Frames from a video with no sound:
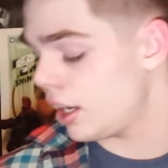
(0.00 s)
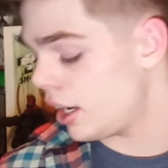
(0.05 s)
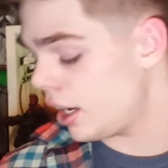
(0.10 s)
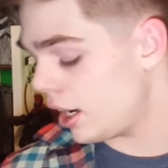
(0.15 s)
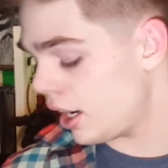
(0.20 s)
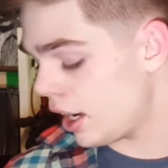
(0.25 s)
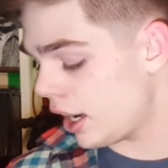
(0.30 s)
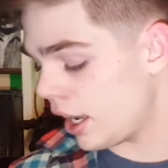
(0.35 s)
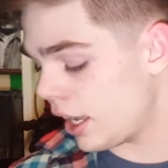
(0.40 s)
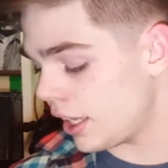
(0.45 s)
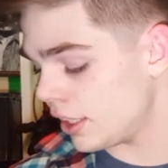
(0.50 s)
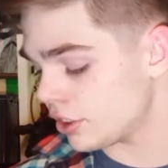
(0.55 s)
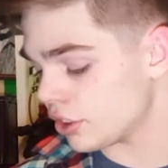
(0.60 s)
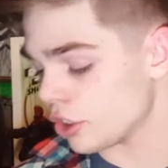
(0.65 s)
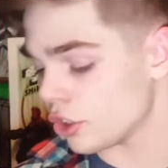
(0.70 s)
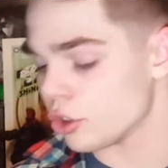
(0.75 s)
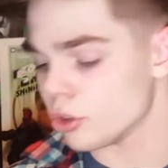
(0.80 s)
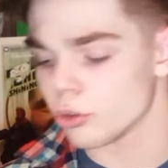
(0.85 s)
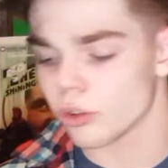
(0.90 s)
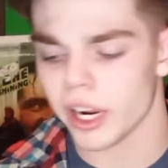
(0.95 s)
It's
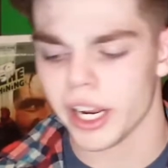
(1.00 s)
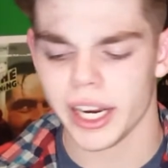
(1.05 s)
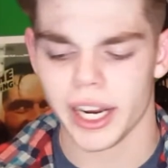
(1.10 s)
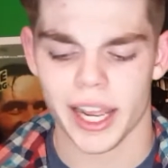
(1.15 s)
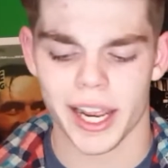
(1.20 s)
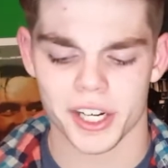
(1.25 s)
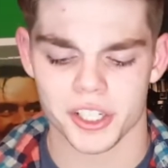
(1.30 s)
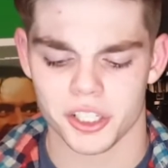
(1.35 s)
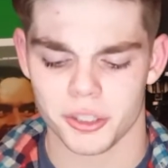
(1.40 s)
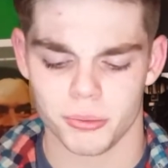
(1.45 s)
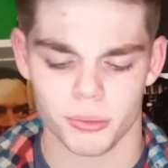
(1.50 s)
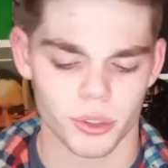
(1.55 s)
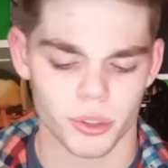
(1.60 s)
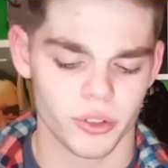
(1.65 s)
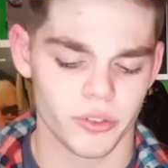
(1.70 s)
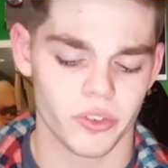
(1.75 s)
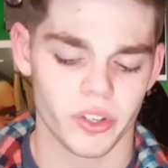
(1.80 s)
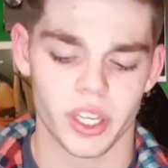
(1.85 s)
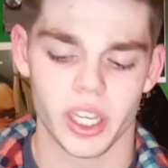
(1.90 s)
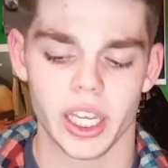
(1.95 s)
a great action
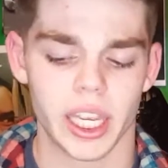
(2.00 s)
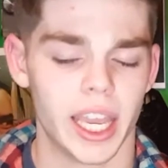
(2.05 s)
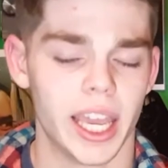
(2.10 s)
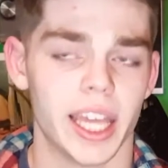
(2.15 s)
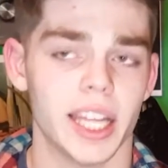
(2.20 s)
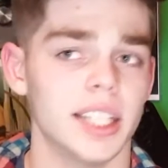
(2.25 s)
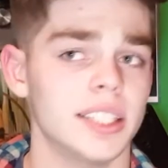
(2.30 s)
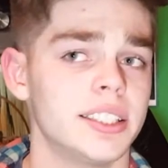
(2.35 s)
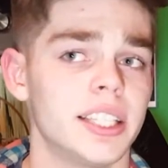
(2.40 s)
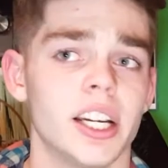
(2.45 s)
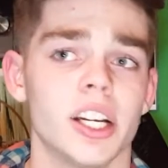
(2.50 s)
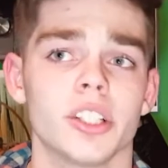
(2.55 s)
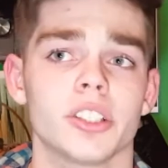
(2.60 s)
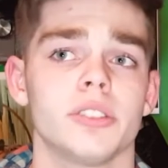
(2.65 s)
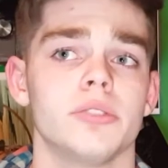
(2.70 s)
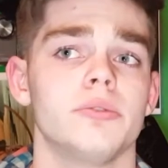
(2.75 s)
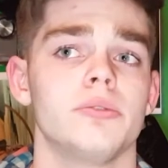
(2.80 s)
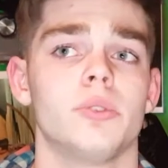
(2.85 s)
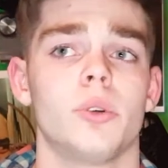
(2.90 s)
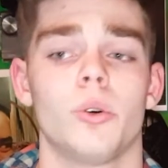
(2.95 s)
movie, and it's
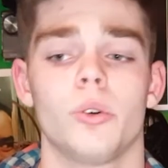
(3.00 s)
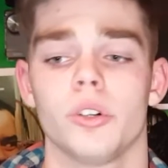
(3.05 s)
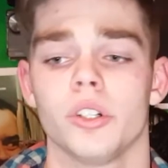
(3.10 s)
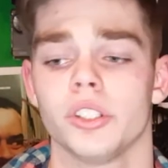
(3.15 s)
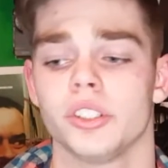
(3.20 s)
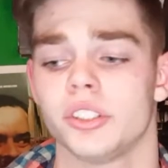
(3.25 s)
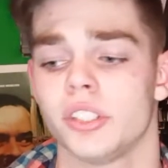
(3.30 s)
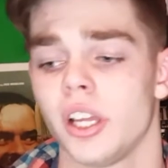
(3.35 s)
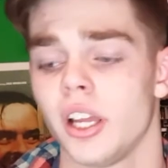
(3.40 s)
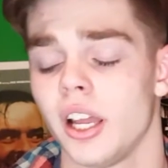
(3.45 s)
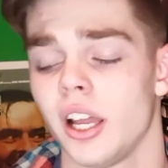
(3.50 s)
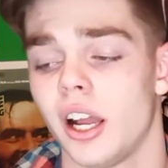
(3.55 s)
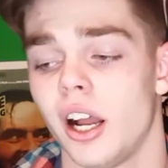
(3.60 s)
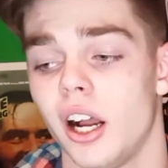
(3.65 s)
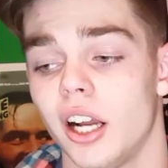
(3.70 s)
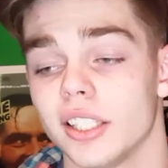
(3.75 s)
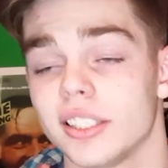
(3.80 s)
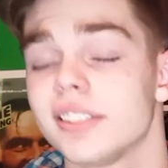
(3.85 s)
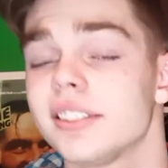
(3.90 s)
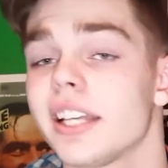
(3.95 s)
Harrison Ford's
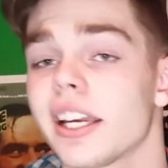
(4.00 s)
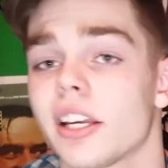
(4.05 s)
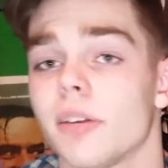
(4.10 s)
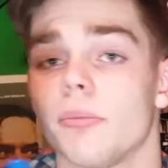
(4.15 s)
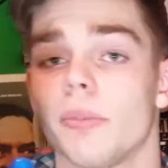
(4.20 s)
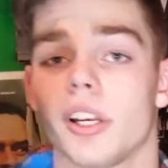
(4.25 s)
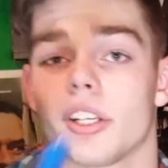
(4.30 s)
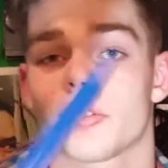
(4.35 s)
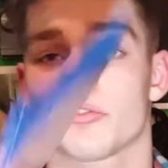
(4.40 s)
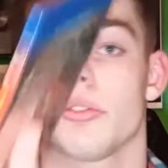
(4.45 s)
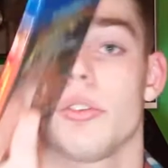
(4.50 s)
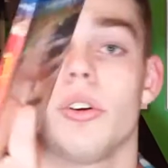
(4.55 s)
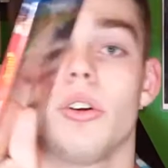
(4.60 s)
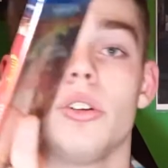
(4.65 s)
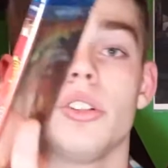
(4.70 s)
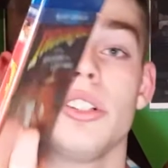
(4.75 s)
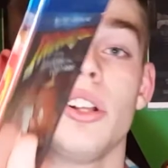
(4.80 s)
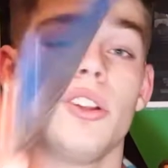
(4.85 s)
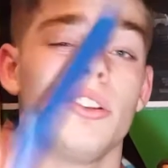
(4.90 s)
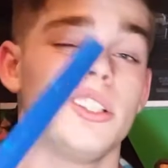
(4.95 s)
second best
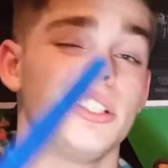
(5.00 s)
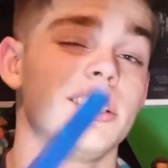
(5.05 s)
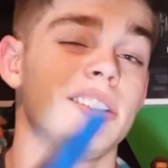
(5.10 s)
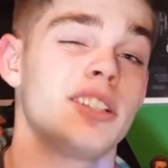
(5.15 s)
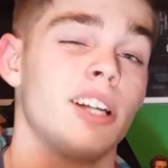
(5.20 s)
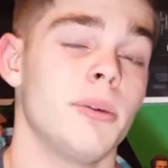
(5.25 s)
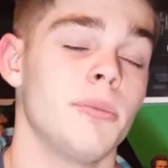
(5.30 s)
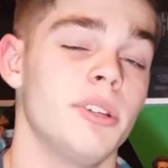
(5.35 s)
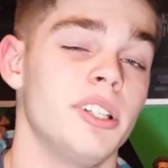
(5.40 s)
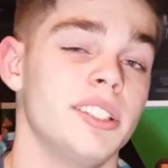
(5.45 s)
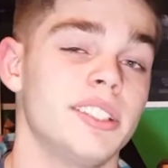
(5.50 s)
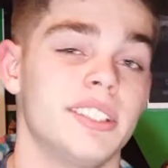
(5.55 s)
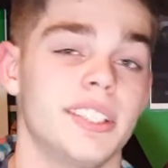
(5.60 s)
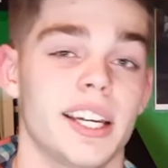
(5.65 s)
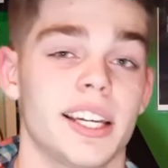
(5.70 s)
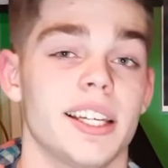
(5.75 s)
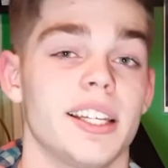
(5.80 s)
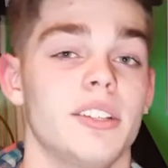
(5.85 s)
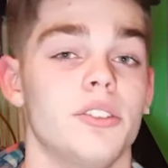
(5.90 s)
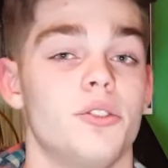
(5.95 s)
role, only coming
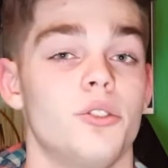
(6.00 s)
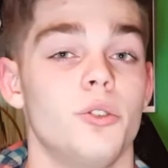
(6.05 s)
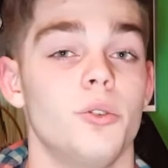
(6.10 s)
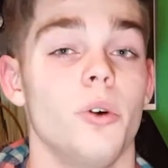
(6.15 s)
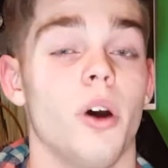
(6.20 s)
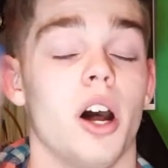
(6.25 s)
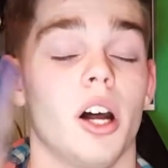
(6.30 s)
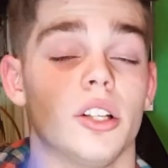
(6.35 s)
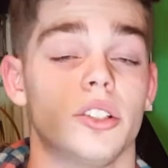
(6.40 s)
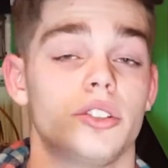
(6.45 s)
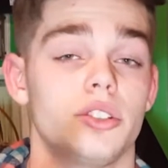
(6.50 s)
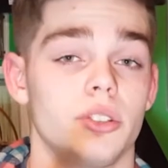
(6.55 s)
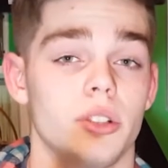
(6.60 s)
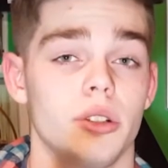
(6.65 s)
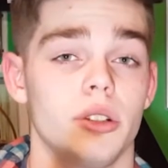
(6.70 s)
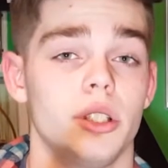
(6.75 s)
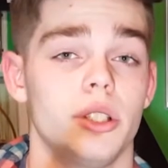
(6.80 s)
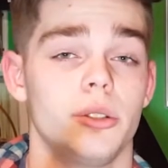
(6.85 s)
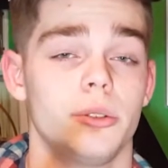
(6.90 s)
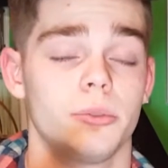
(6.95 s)
second to Han
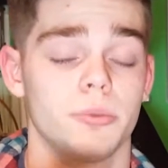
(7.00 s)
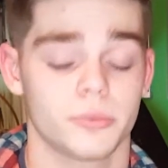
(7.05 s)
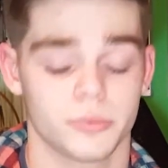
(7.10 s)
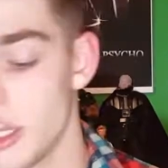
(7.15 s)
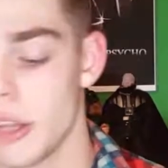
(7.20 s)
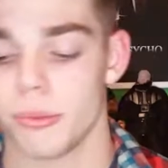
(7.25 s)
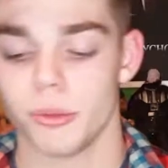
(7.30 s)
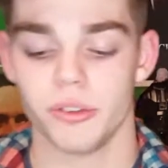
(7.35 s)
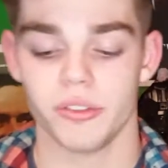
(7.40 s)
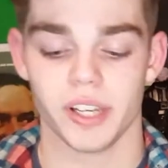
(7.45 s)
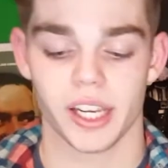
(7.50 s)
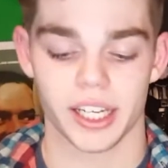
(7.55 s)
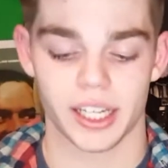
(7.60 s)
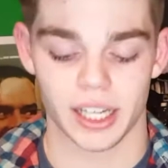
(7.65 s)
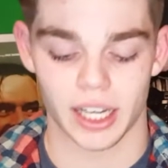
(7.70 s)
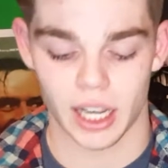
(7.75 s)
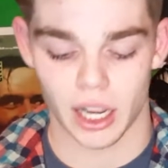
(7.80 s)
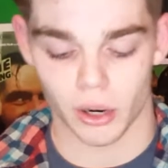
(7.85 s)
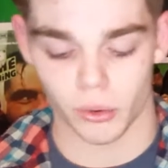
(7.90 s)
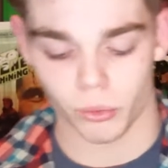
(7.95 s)
Solo. Another movie I
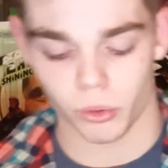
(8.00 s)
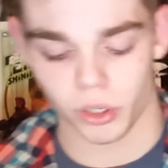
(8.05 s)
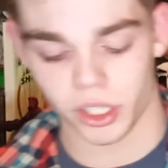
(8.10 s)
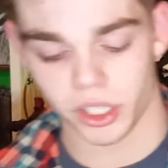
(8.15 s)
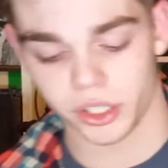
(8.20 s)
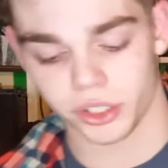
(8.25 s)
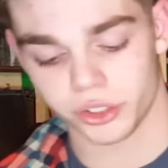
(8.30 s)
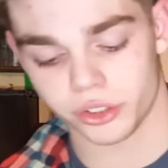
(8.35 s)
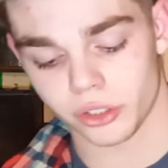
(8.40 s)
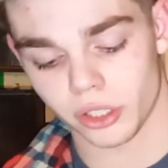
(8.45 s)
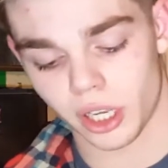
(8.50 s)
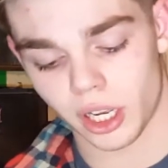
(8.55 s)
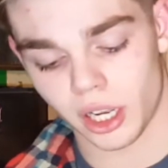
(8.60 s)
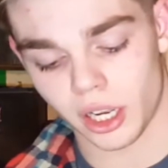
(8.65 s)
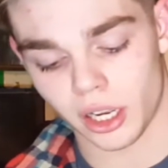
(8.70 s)
got was